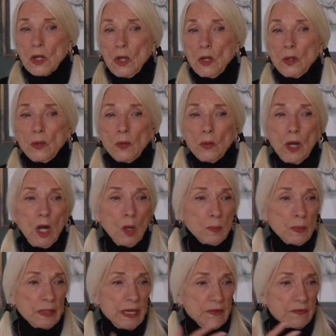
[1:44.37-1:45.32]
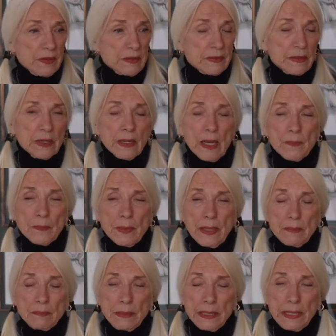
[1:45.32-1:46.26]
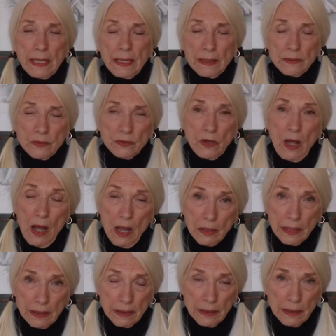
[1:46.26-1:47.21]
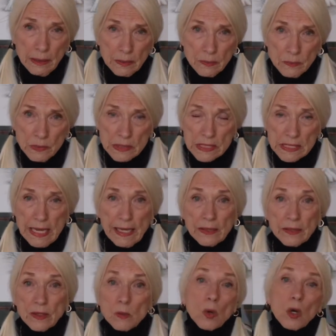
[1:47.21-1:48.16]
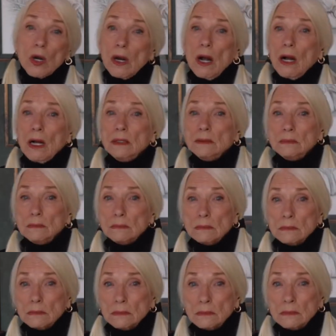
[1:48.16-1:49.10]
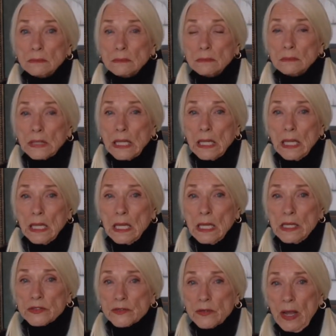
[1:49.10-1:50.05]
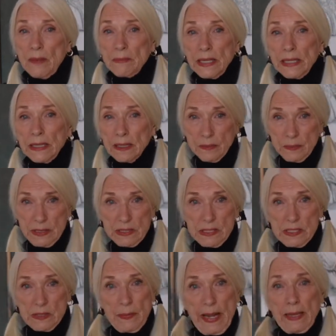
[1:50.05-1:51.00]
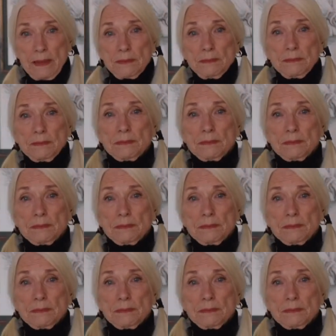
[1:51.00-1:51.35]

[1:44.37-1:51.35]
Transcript: who opened everything up and began talking. It was Andy Warhol. So I'm meeting a businessman